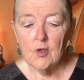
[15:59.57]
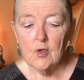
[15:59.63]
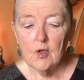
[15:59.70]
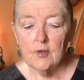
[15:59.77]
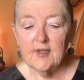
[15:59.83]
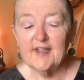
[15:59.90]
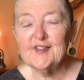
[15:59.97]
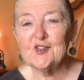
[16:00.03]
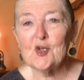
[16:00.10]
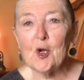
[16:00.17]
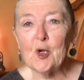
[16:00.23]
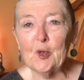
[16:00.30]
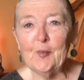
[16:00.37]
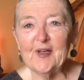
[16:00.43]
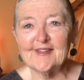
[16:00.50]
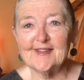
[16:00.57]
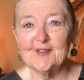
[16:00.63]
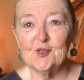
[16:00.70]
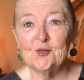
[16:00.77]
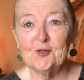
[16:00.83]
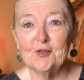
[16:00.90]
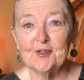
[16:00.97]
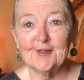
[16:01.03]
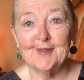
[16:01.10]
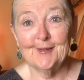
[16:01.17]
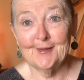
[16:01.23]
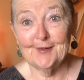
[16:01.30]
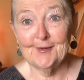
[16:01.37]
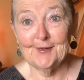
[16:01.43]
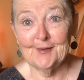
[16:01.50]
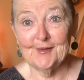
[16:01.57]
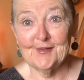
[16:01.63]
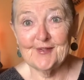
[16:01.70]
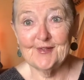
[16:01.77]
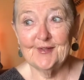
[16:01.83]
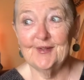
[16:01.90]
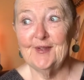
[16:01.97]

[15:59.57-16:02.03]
Now let's talk about serial killers.